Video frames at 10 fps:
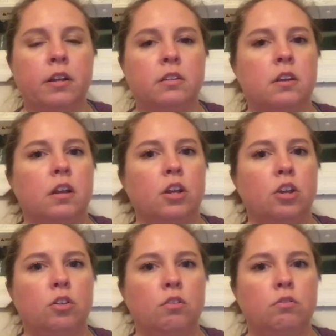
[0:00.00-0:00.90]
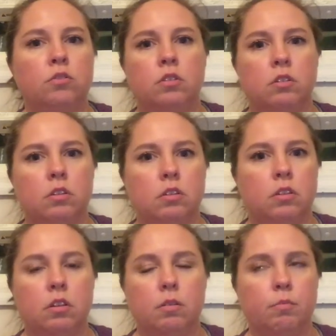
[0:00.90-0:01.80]
It's got a huge
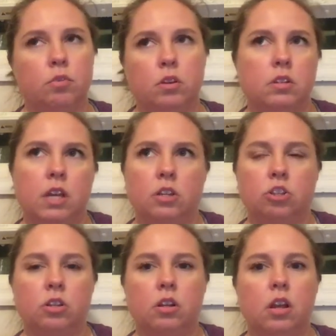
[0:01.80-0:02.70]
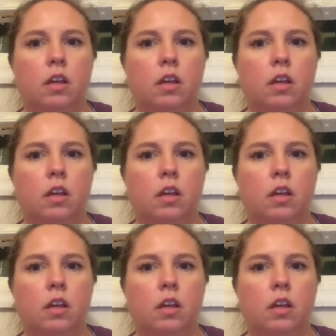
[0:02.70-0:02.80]
book section